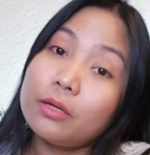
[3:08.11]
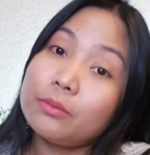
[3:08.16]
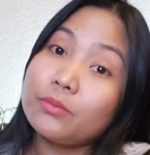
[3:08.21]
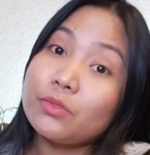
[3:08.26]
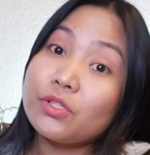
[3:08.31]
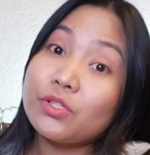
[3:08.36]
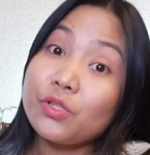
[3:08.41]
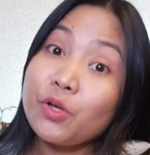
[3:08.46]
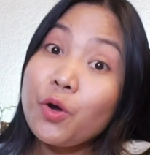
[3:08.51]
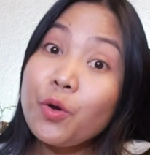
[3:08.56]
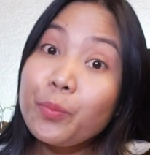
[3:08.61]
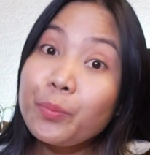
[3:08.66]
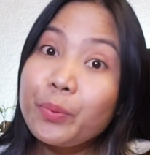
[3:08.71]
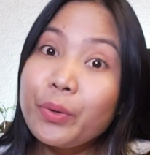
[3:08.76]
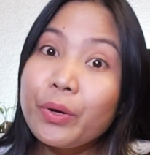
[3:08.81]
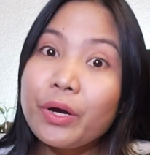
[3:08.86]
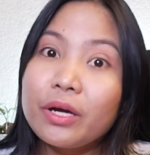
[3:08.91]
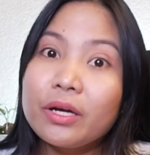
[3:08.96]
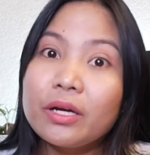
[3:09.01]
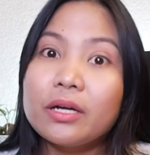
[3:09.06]
soap
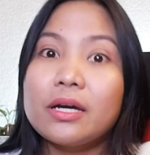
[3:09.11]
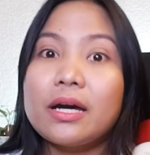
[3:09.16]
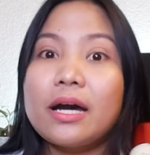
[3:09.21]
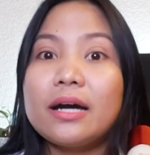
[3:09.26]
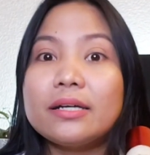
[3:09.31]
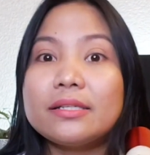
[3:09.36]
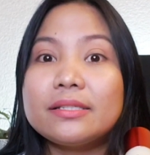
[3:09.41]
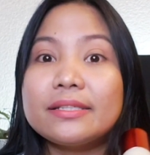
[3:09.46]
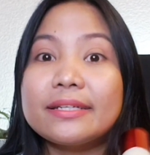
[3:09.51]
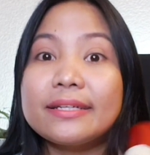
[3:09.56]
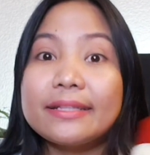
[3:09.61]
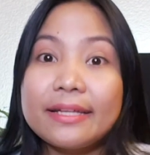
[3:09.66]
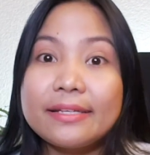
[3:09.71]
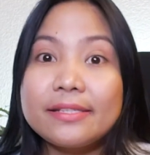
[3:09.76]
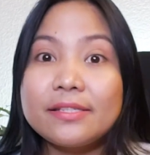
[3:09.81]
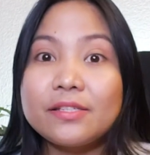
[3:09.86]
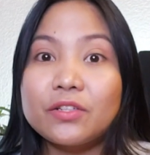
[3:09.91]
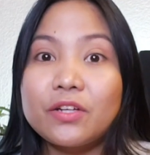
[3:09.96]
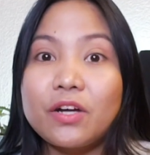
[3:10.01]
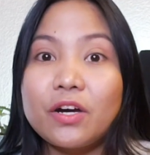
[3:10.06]
as a
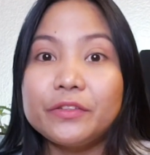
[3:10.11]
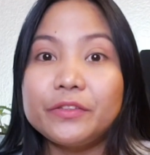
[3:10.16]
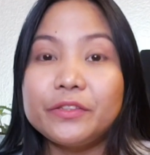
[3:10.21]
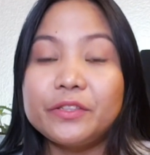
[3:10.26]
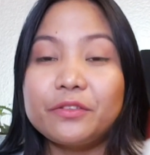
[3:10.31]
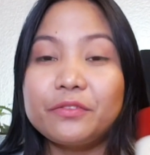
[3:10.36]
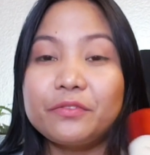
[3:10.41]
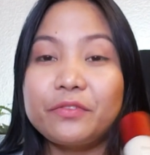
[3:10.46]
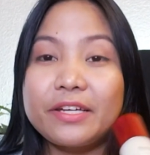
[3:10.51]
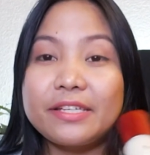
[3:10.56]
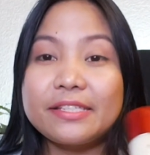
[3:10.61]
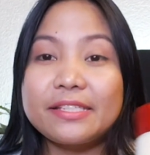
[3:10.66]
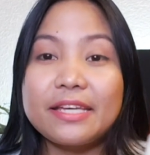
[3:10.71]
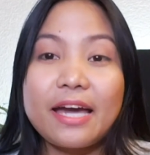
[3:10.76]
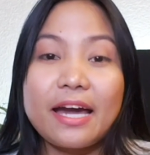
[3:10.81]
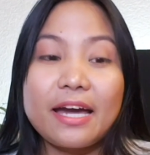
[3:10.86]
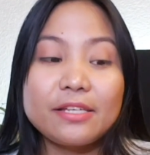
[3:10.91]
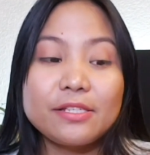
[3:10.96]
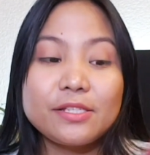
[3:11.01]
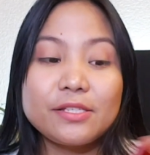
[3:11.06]
cleanser on your face,
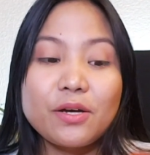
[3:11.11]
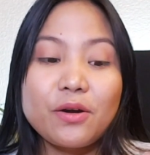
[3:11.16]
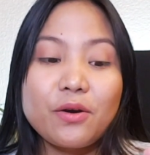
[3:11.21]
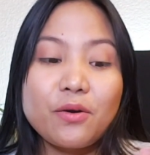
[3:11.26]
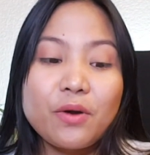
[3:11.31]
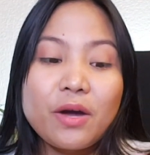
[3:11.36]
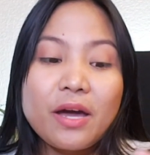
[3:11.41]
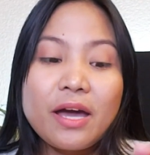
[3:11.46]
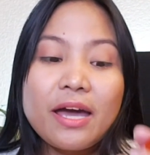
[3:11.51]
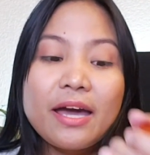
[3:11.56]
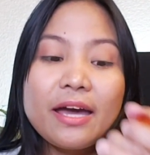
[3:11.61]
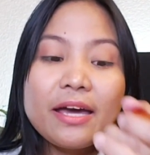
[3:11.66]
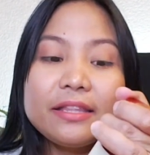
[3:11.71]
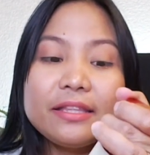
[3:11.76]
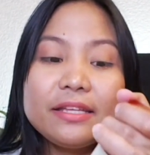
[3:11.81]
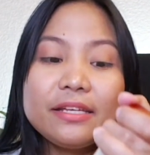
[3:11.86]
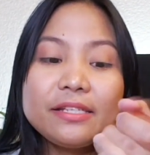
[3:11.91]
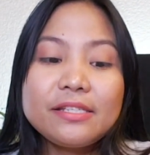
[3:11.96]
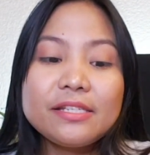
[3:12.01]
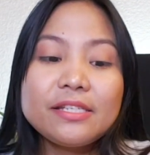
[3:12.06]
guys. So
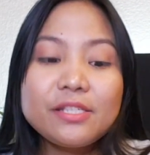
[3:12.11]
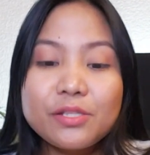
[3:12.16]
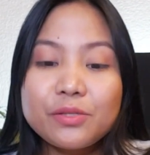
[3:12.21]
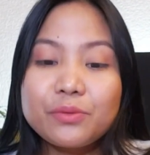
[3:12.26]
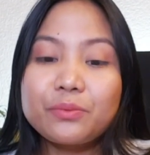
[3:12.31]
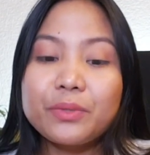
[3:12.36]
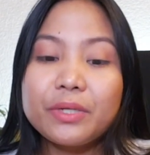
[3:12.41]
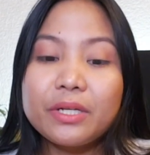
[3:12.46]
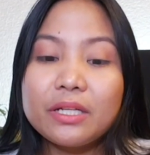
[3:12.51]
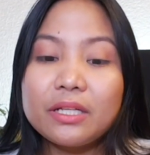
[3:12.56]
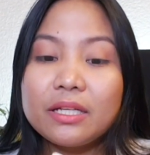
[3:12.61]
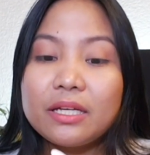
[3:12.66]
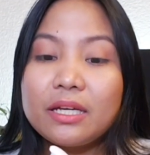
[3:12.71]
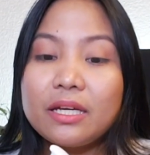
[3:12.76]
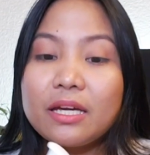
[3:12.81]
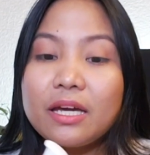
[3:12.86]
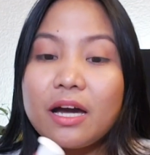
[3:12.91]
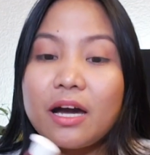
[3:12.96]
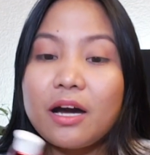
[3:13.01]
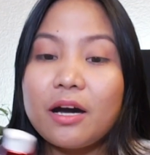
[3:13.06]
this is
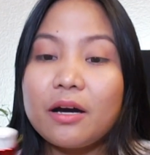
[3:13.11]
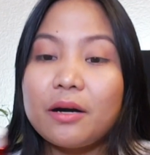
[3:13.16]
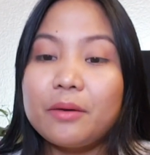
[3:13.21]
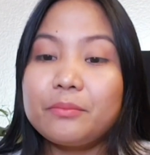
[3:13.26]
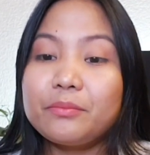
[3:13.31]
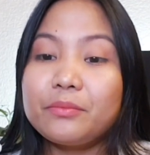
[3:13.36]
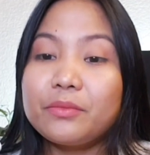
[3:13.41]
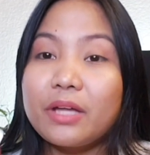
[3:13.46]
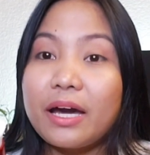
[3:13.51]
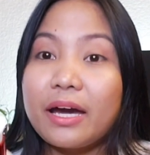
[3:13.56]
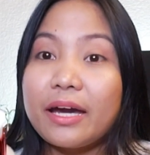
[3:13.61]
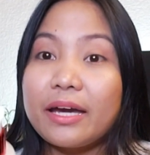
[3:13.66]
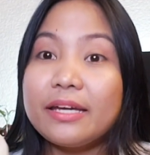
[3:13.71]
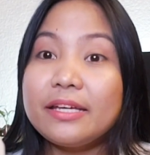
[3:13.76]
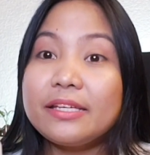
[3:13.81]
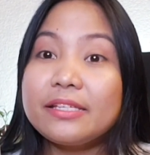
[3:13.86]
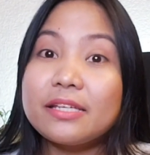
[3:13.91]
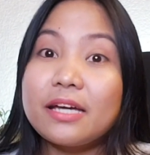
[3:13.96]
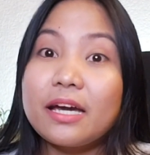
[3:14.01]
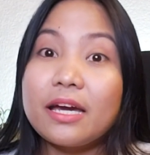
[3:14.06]
really
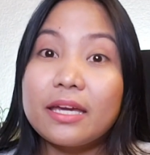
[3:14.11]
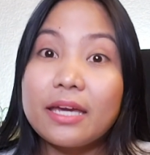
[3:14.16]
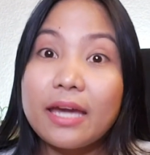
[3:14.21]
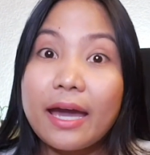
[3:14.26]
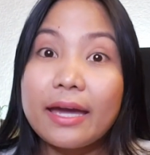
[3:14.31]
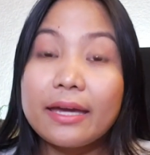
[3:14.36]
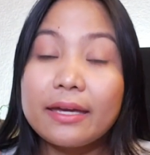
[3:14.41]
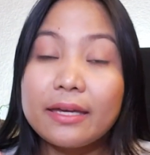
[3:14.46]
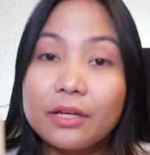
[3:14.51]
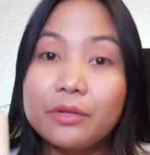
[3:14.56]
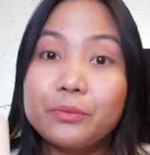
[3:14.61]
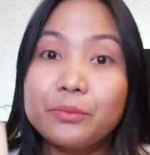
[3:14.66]
nice. I can